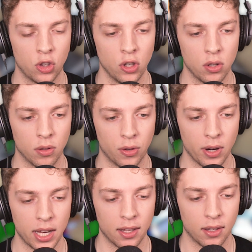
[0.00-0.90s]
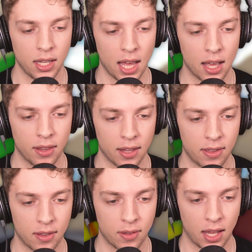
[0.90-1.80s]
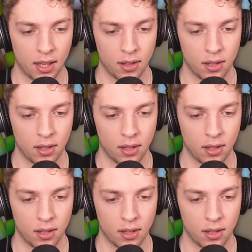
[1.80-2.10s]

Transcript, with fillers: Two, three. This one. Yeah, that's this. Yeah.